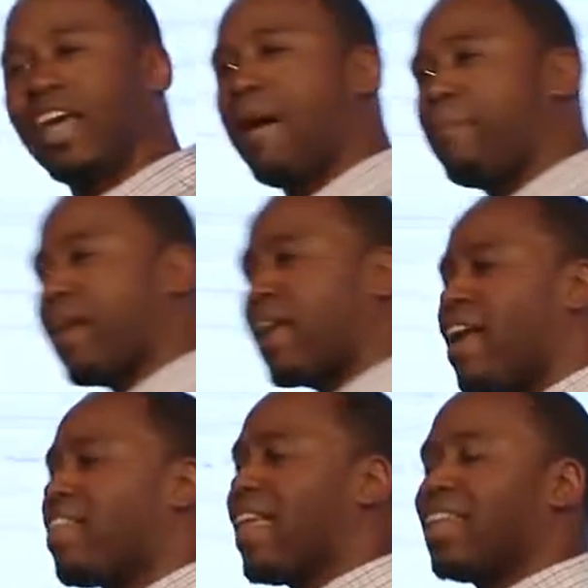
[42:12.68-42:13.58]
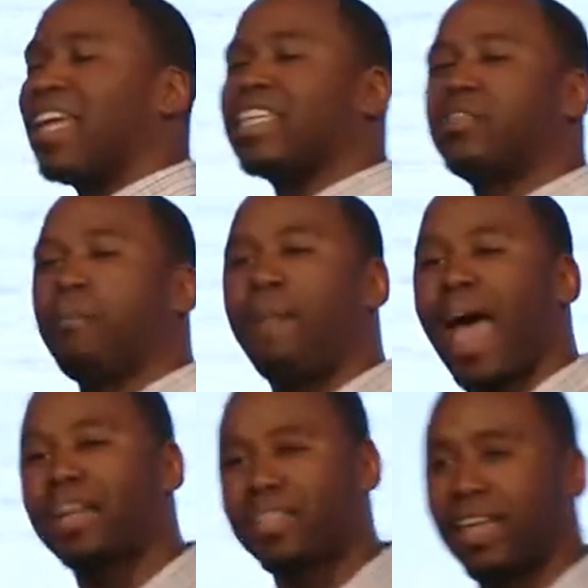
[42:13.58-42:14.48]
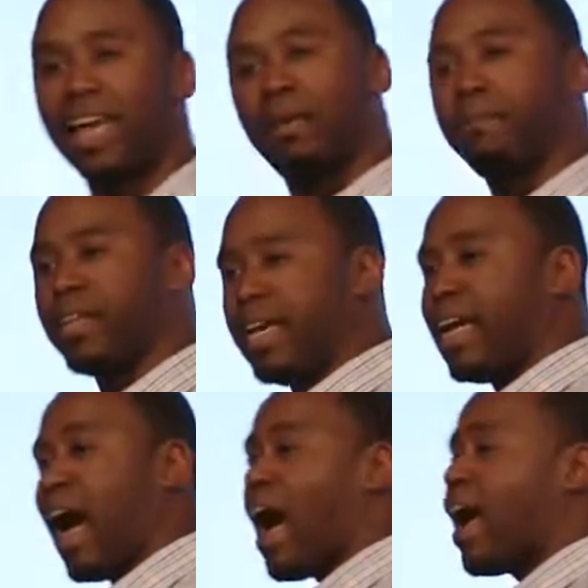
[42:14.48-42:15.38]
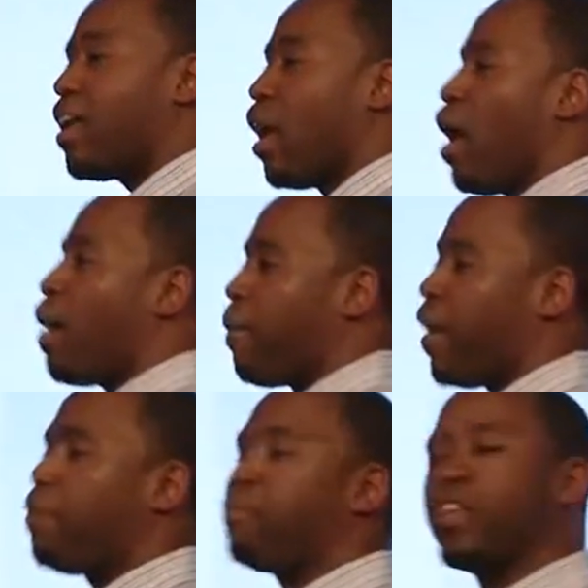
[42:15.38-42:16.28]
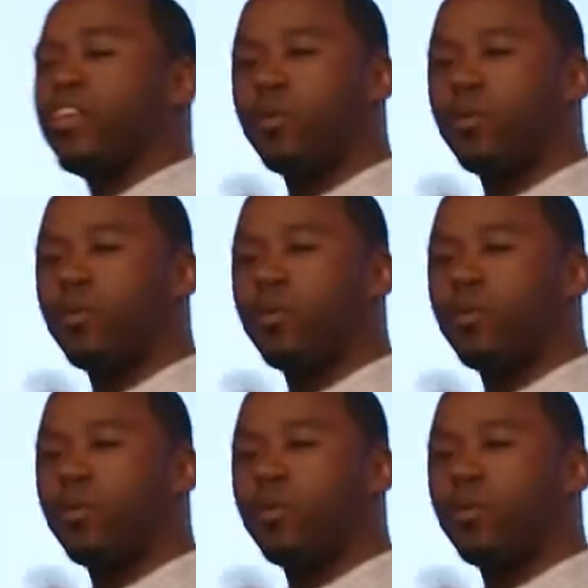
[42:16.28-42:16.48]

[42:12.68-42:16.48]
topic that links back to that complete guide. But